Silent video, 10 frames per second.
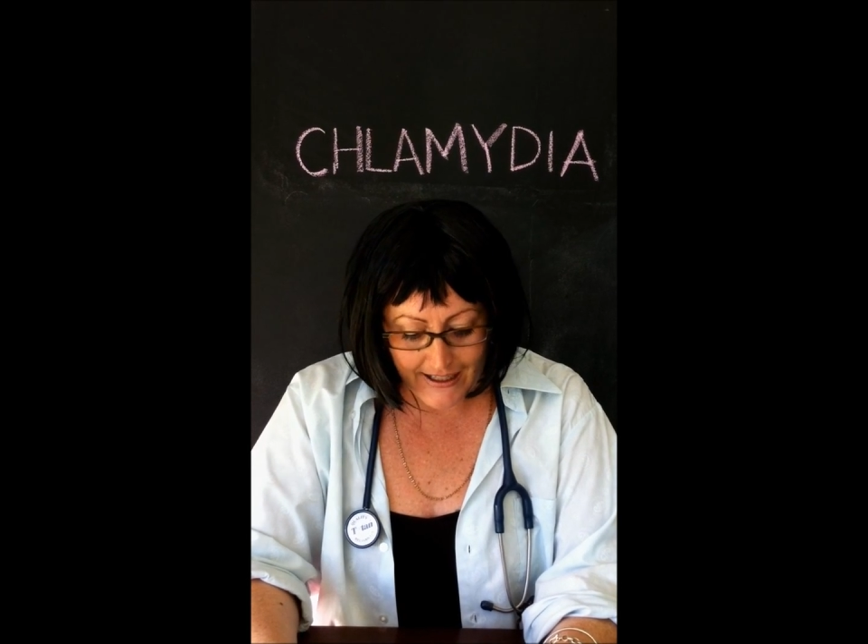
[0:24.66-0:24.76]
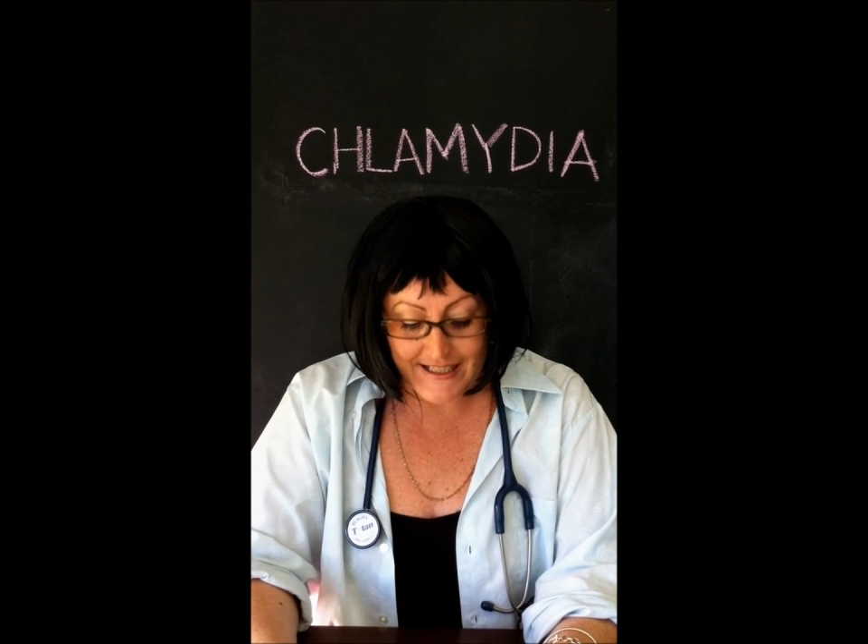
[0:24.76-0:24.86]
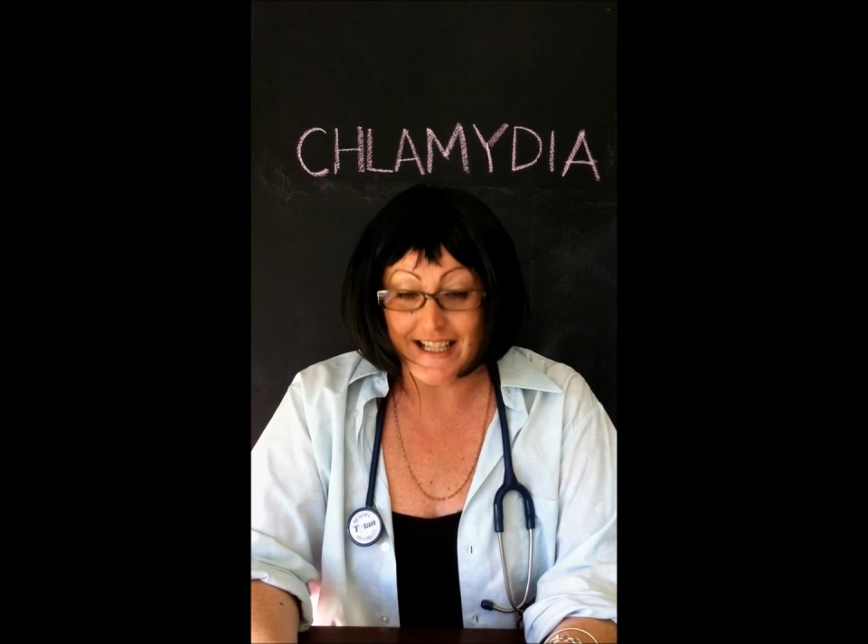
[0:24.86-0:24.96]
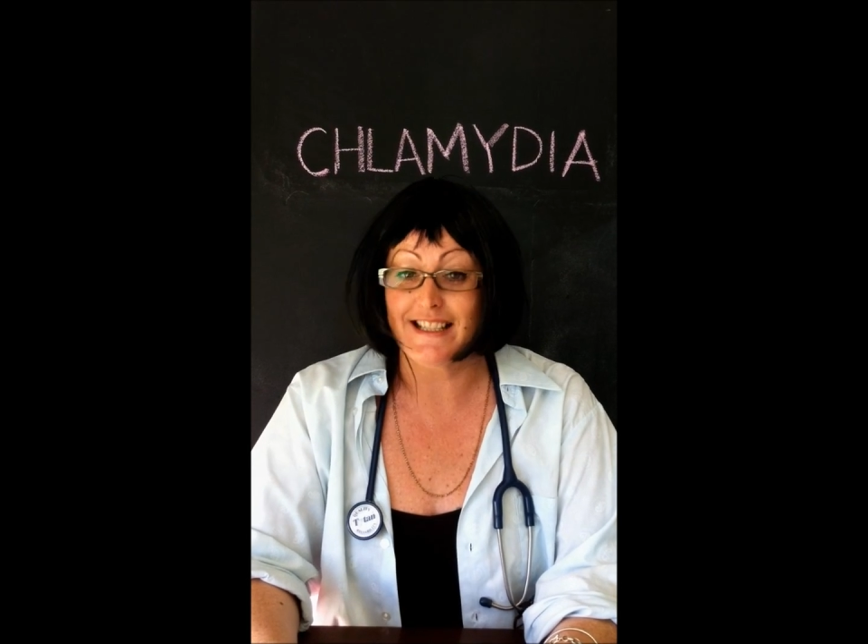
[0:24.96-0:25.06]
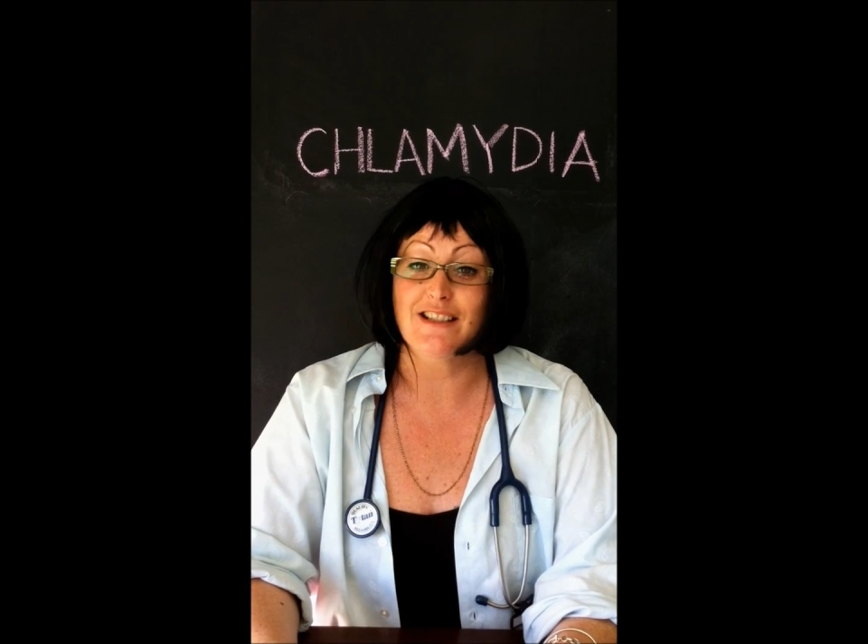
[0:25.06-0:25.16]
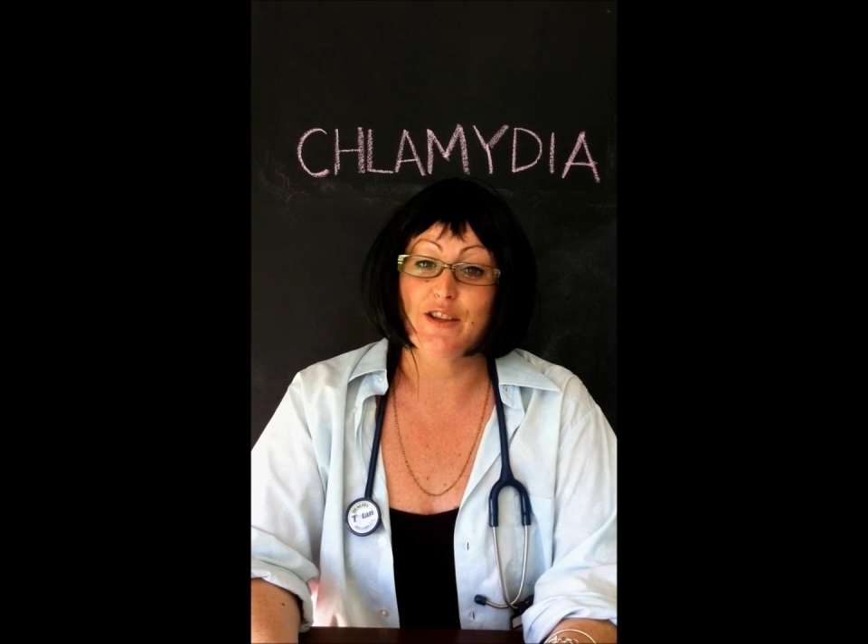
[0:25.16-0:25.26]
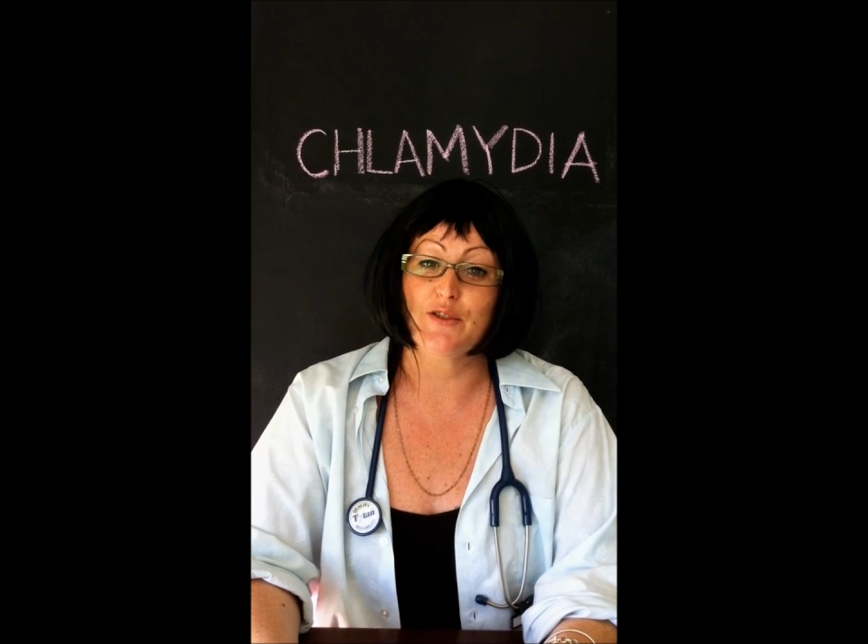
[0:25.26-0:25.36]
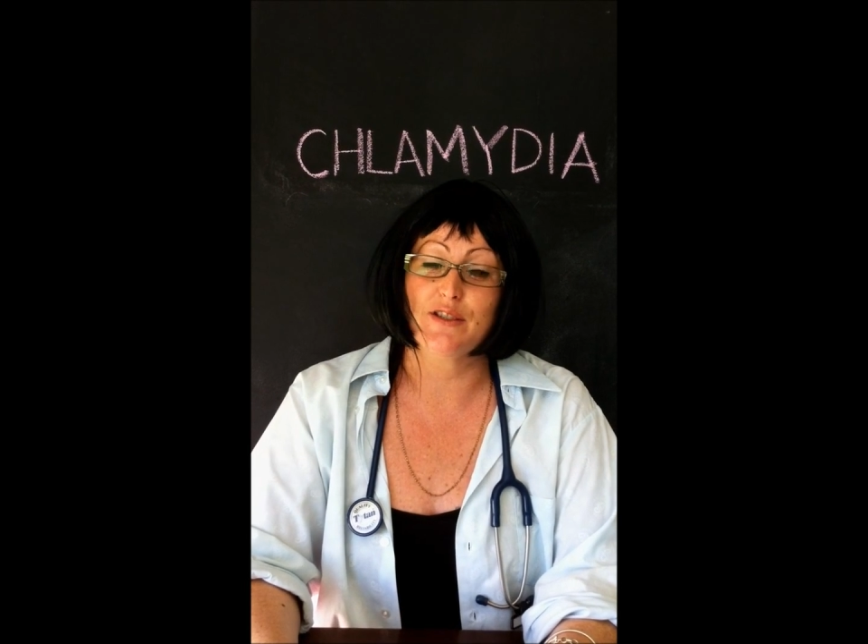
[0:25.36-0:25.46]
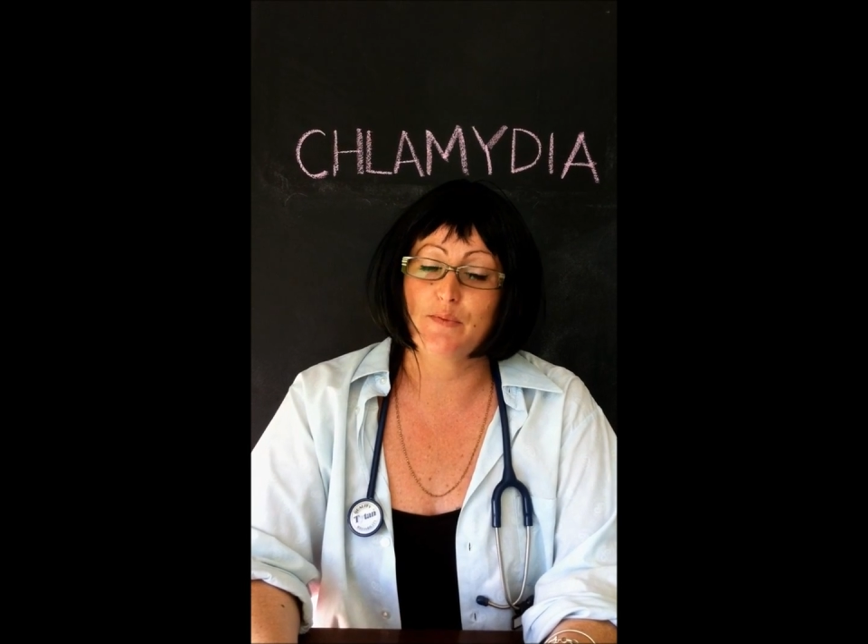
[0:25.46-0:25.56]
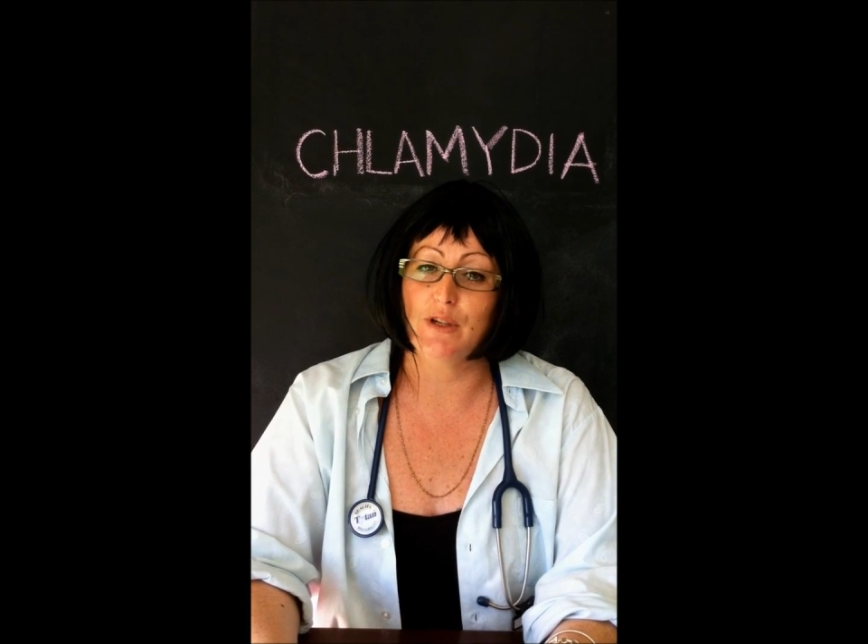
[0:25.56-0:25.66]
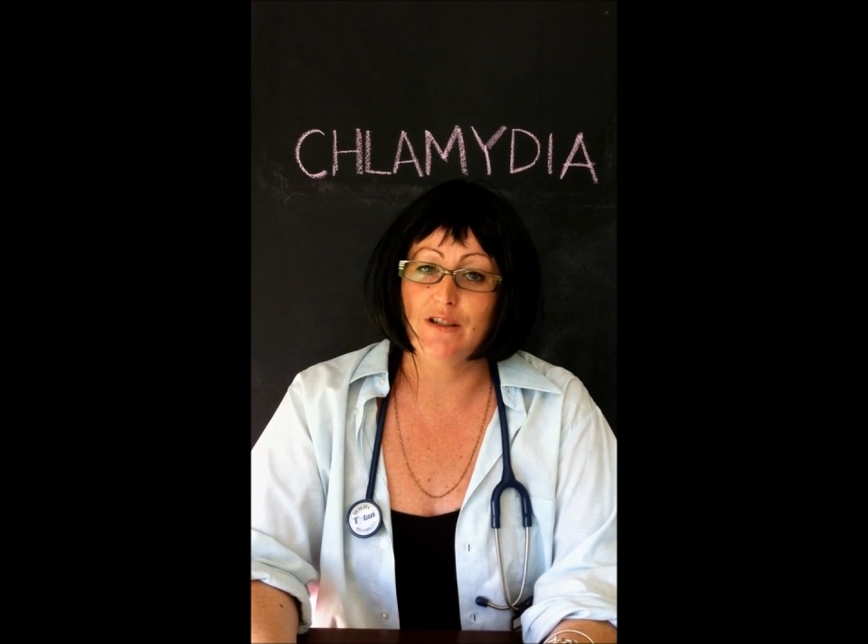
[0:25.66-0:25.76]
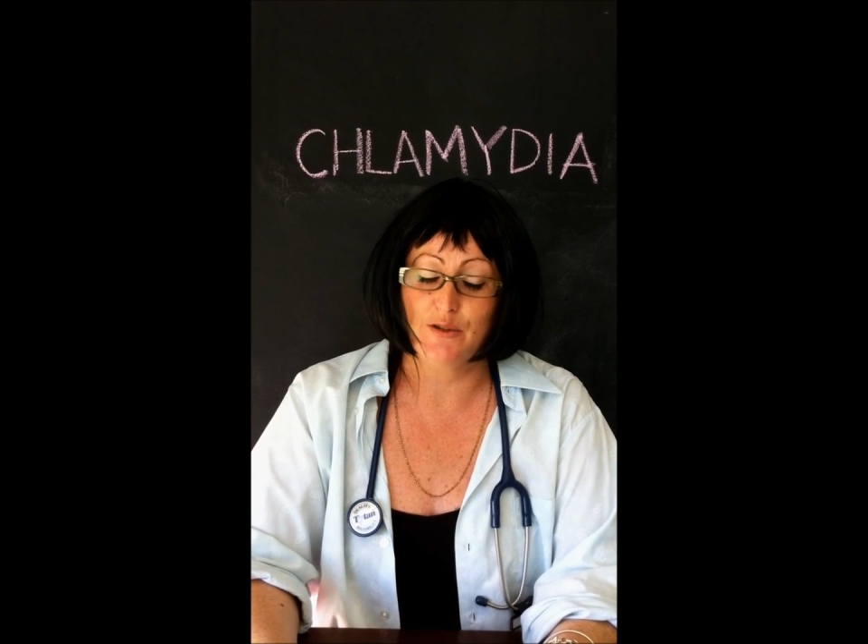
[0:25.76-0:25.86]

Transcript: It doesn't spread